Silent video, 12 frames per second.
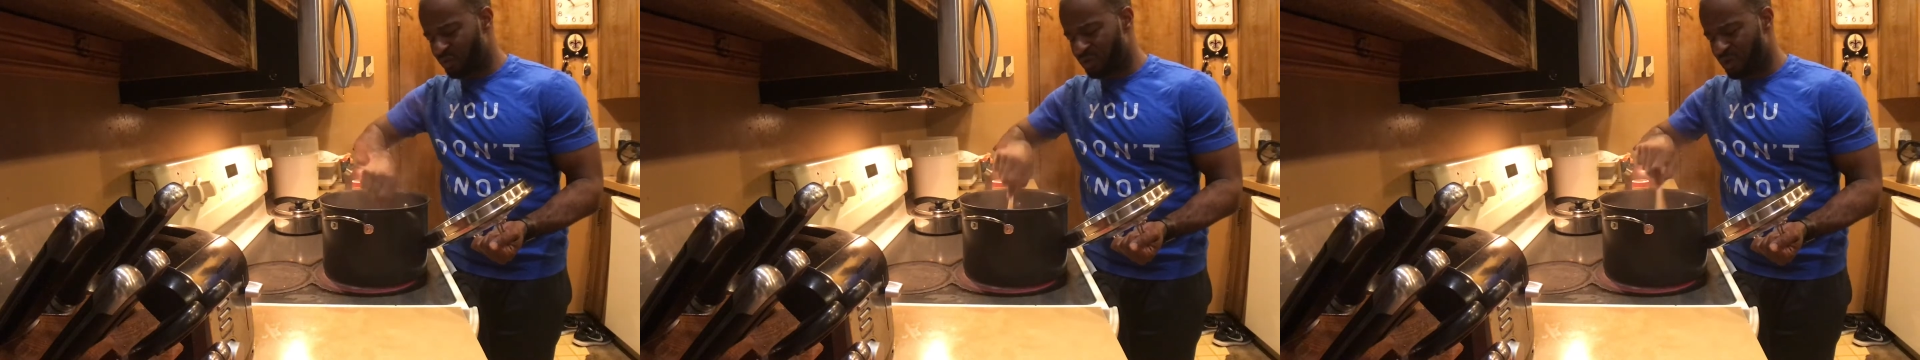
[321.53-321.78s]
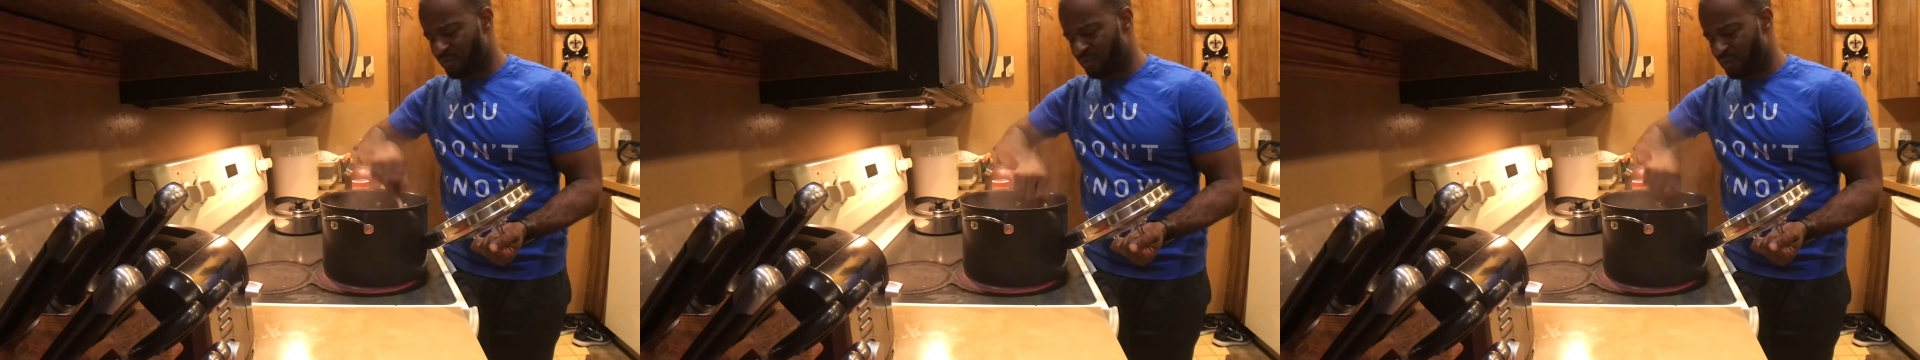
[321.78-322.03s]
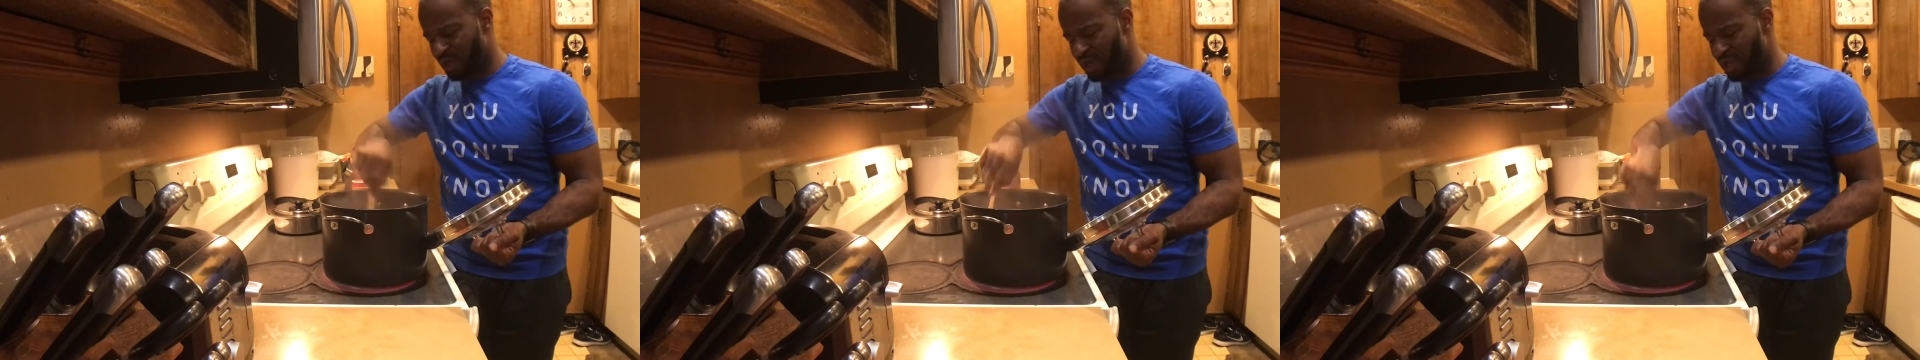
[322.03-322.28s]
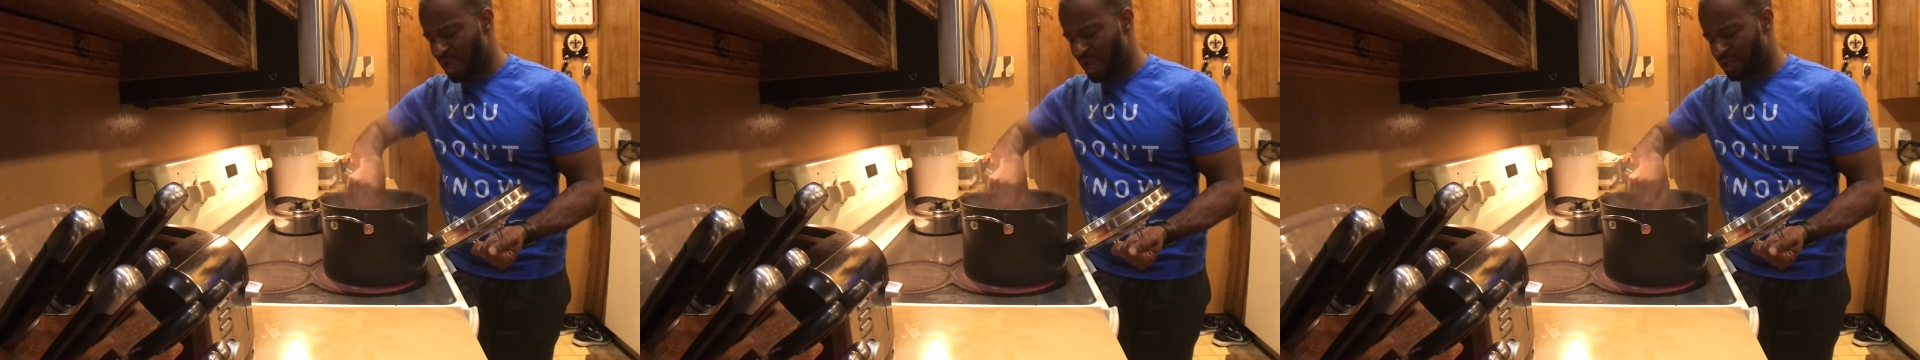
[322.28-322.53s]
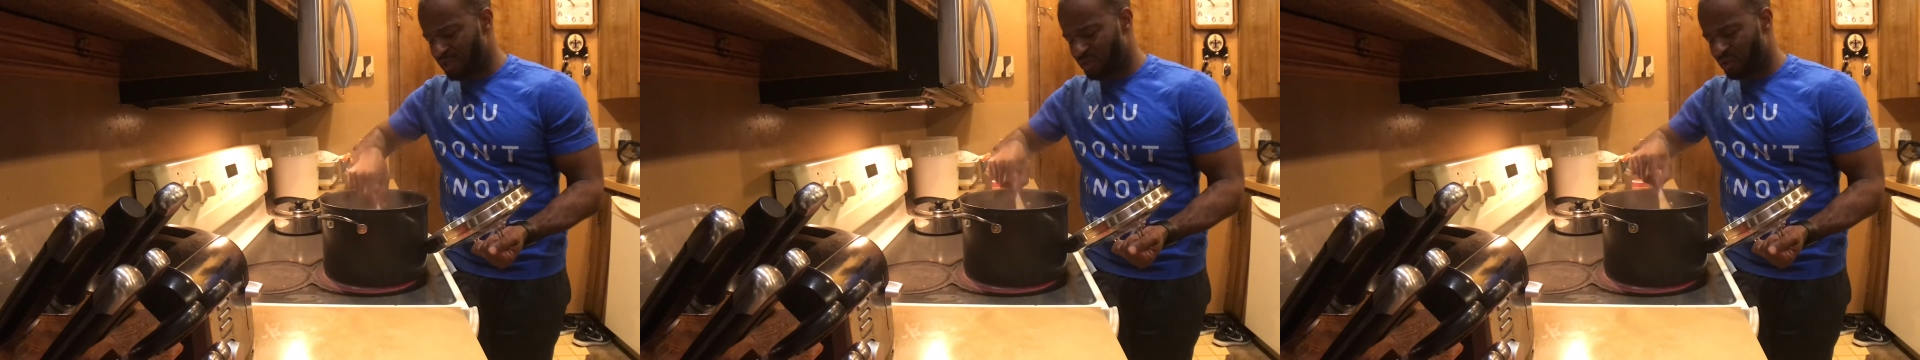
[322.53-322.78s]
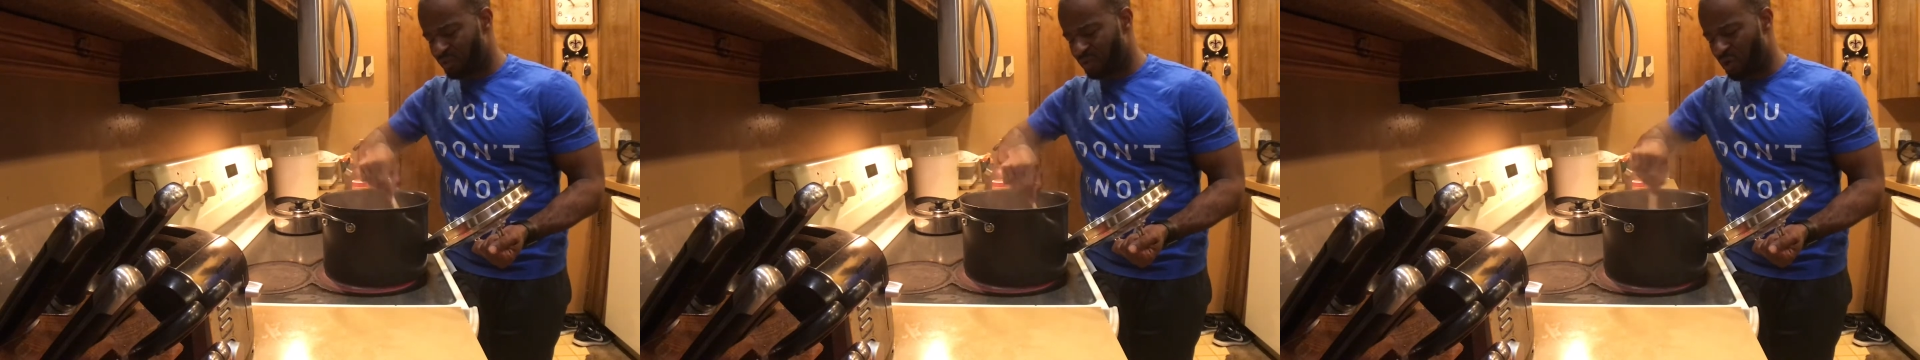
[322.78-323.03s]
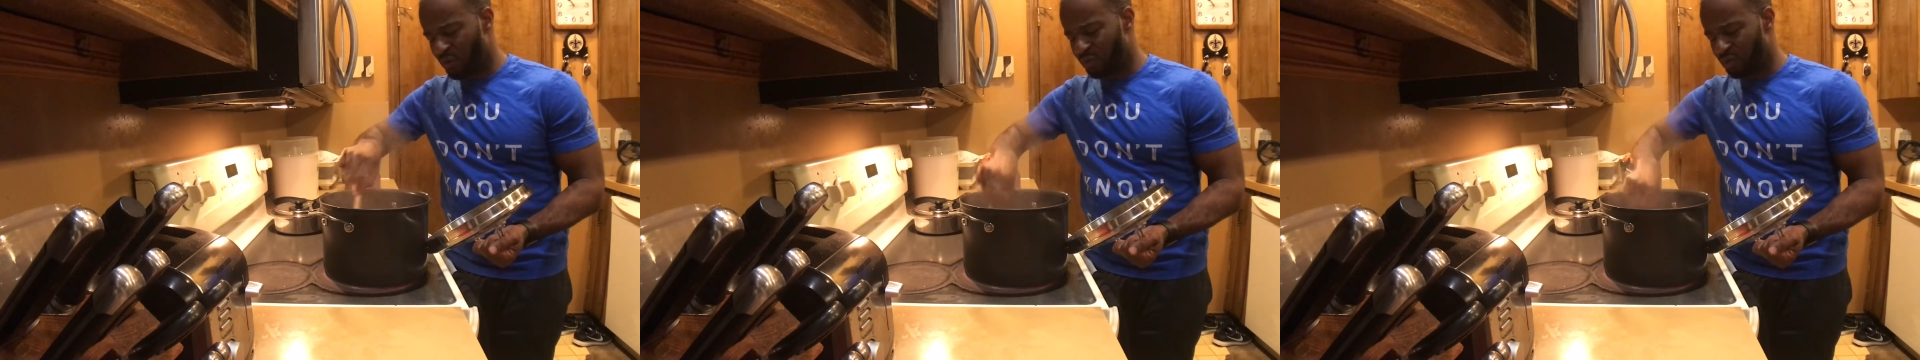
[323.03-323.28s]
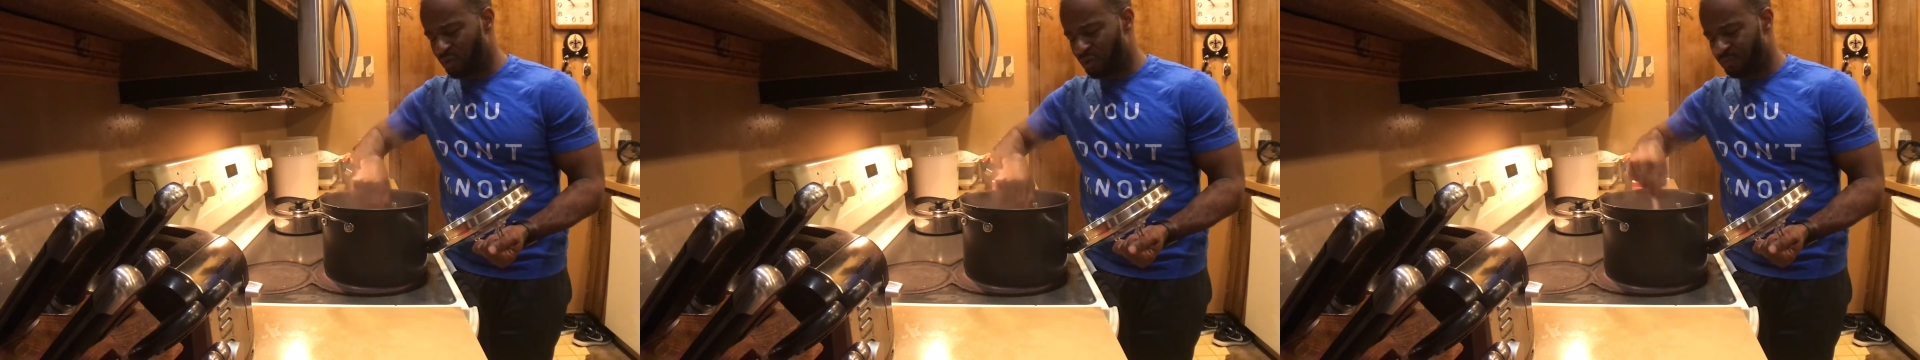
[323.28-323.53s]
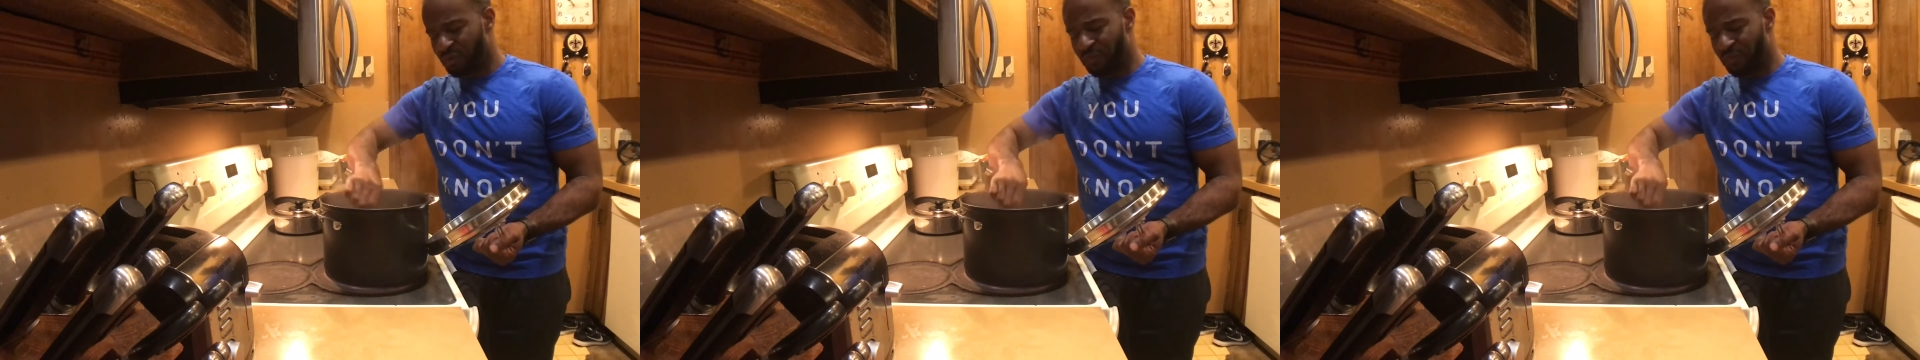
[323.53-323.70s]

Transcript: careful with how you add it. You don't want to overdo it.